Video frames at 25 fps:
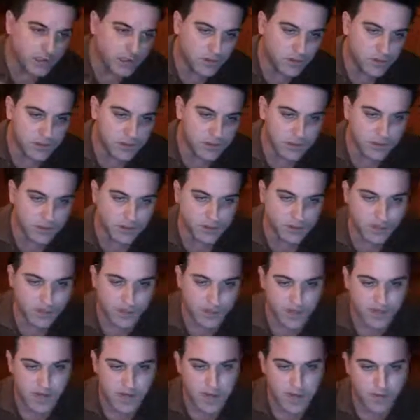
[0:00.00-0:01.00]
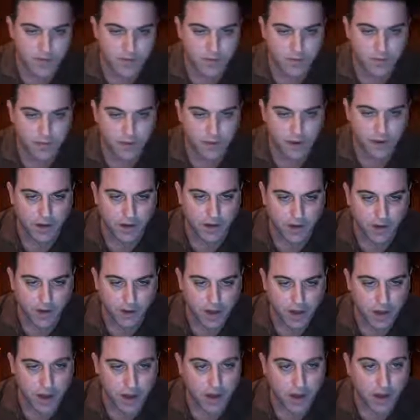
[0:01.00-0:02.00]
which is the standard model.
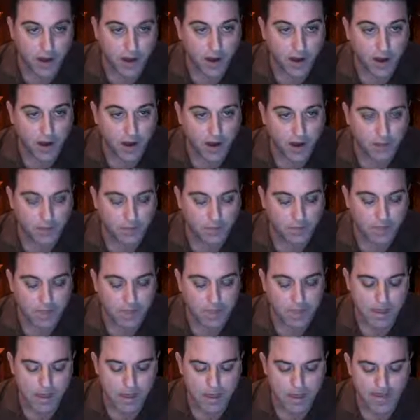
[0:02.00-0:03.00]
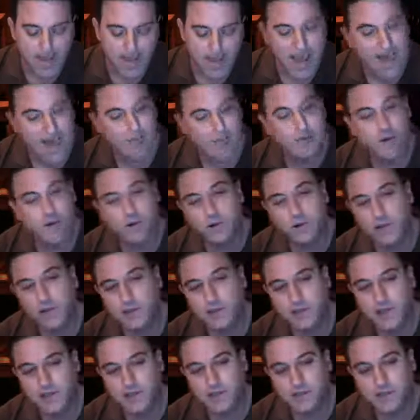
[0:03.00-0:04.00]
And they have other
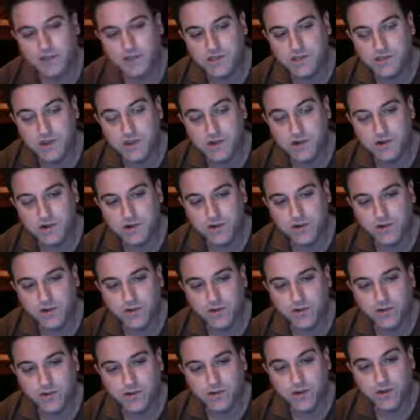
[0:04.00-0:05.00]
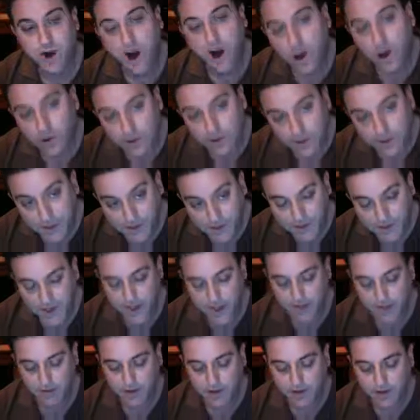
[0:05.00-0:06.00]
accessories there too, and they're all
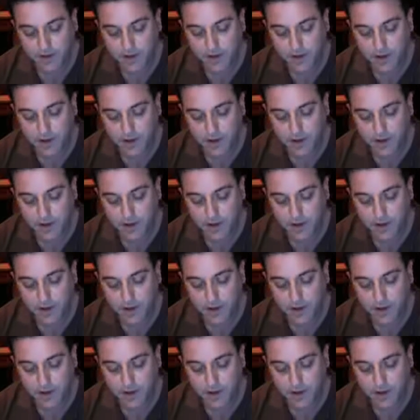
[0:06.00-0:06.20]
discounted.